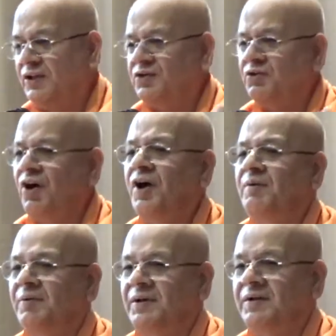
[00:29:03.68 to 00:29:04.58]

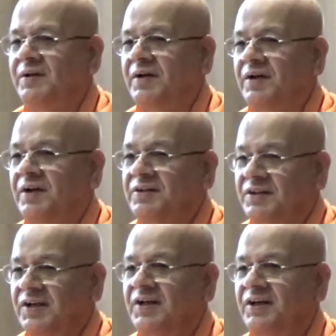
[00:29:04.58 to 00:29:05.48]
enjoyable.
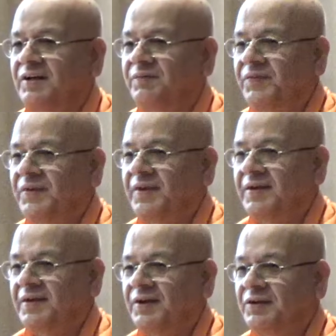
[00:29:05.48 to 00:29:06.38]
Rasa,
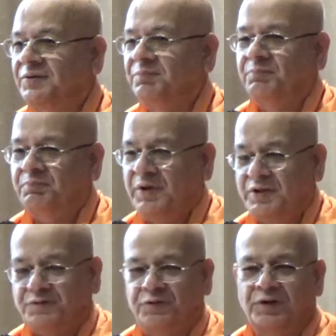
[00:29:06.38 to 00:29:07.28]

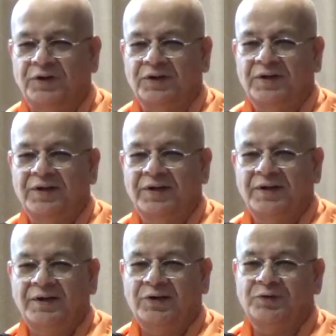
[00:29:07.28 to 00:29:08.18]
blissful.
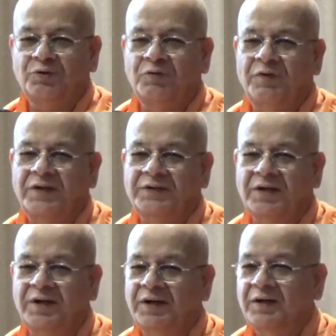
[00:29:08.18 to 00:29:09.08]
Raso
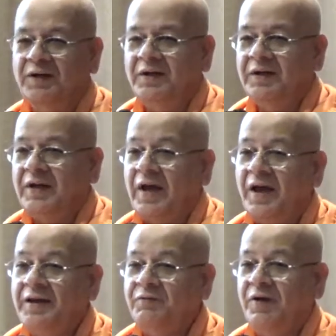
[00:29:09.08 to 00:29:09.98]
Vaisa.
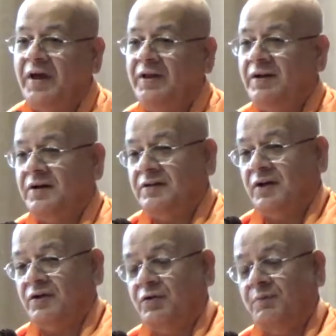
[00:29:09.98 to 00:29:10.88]
And when
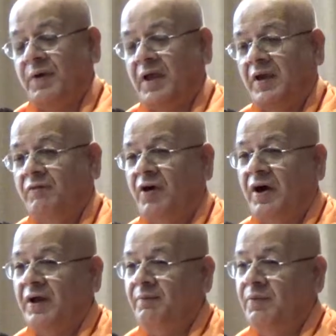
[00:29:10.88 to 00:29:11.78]
Rasagum
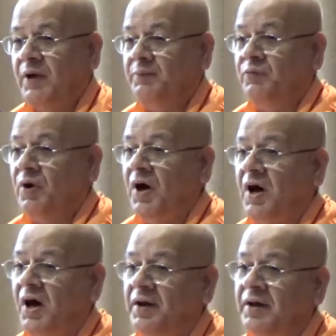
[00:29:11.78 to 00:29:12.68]
Hevayam Labdha
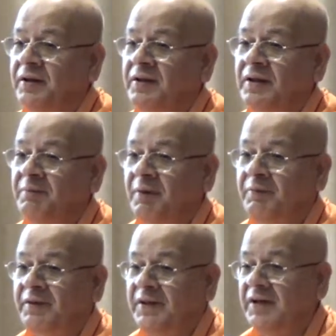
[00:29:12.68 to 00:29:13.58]
Anandi
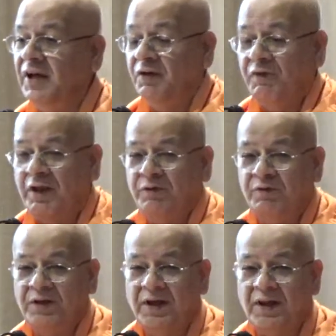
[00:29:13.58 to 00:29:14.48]
Bhavati, when
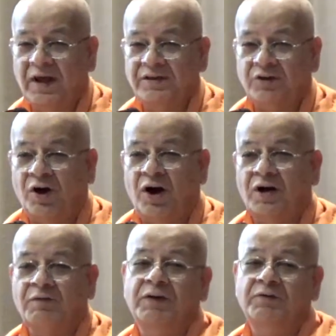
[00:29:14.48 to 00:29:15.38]
you realize
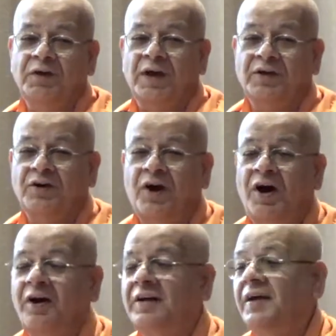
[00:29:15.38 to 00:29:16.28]
God, when you get
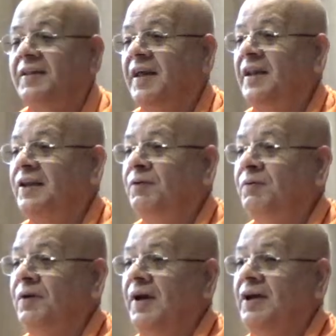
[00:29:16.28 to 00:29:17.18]
God, then
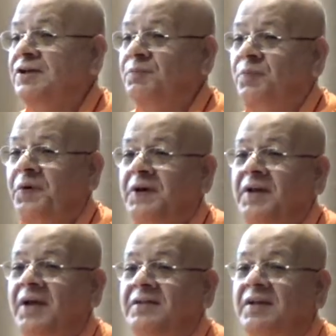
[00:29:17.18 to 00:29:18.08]
you
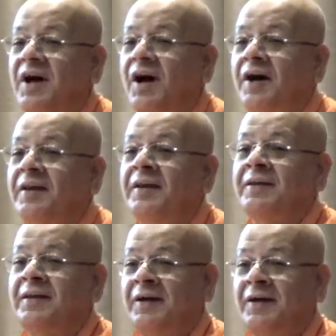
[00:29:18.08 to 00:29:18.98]
experience
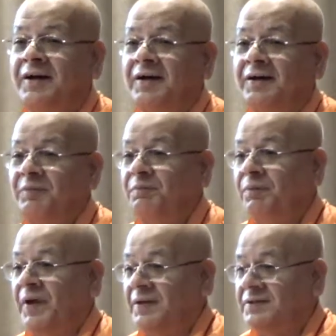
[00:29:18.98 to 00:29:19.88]
Ananda,
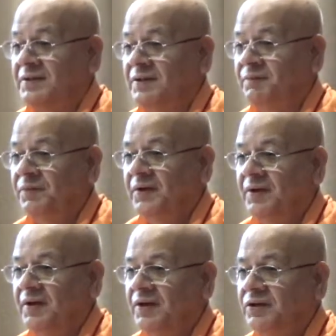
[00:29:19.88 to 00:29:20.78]
bliss.
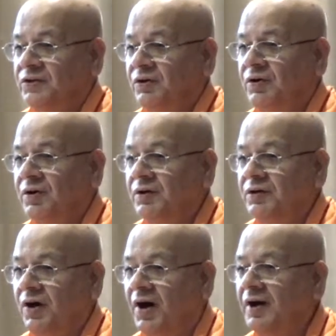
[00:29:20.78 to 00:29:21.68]
So
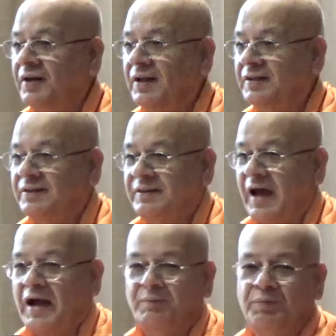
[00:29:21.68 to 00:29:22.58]
God is
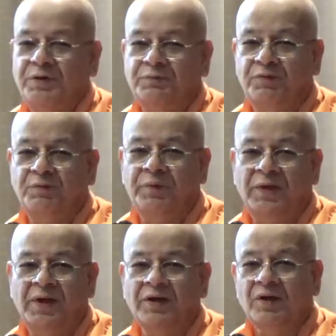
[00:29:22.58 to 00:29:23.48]
that blissful
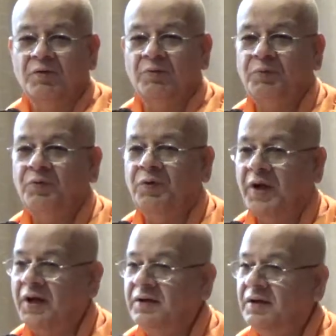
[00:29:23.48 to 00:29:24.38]
being whom you
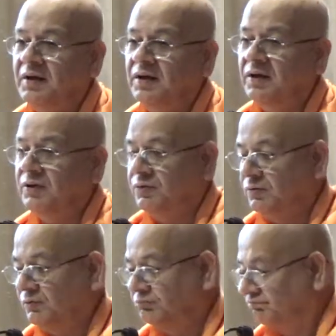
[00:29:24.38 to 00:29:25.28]
get,
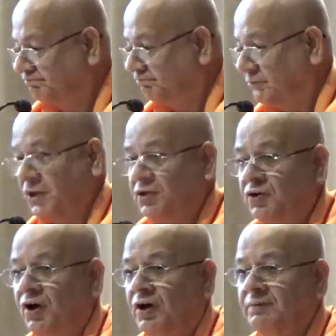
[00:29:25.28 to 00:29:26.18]
you
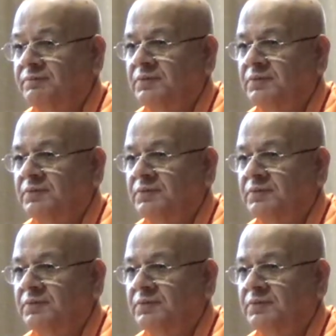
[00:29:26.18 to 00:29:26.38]
enjoy.